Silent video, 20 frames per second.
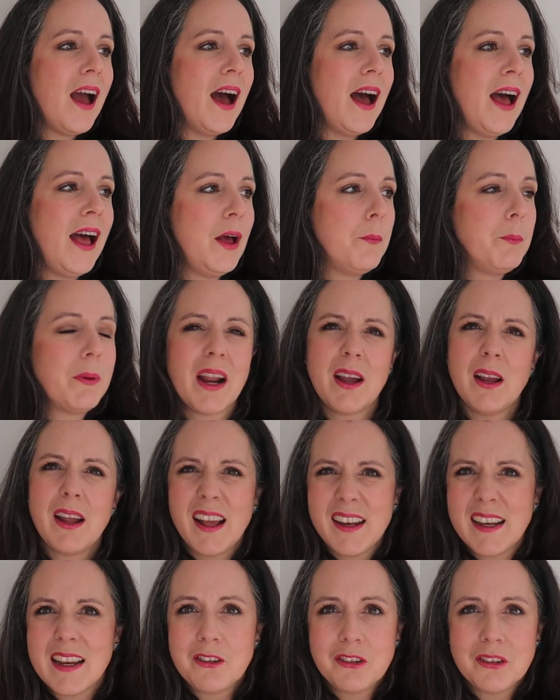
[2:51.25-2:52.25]
Um, but
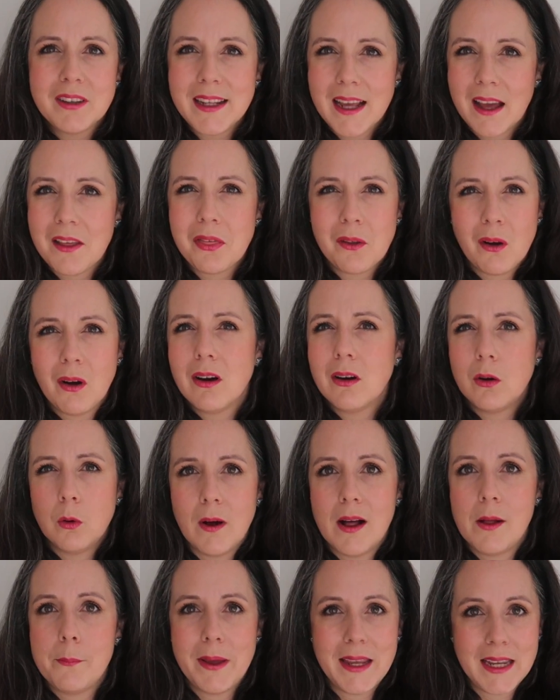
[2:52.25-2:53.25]
I, initially I thought, oh,
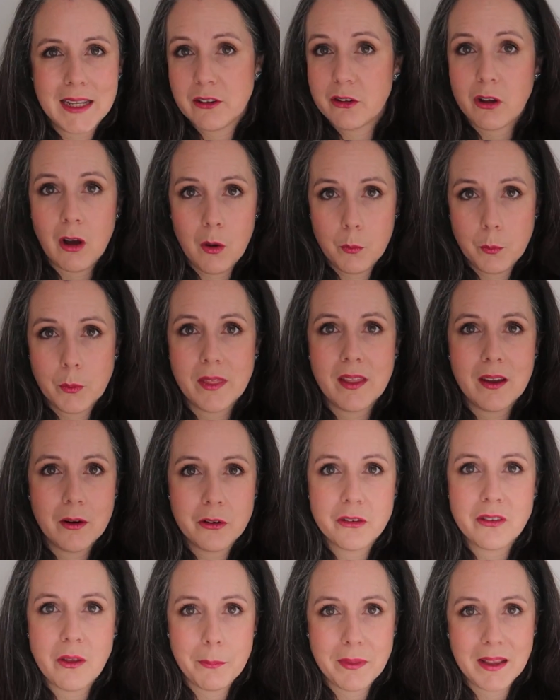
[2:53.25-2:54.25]
I'll make a top with it
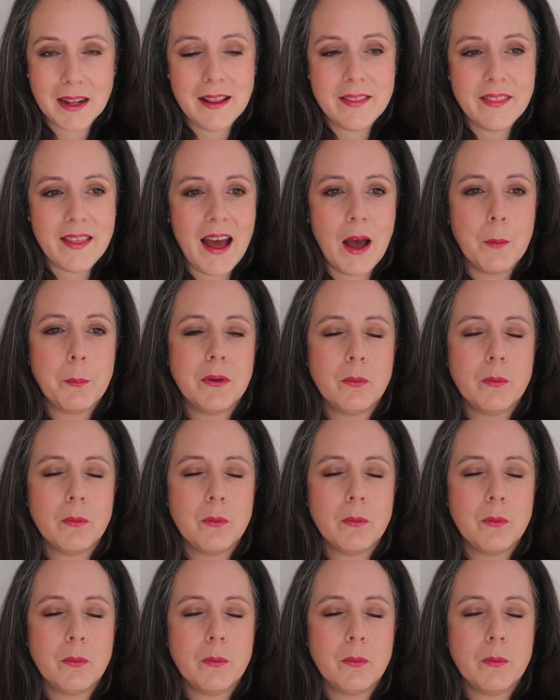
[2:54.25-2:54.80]
or something like that.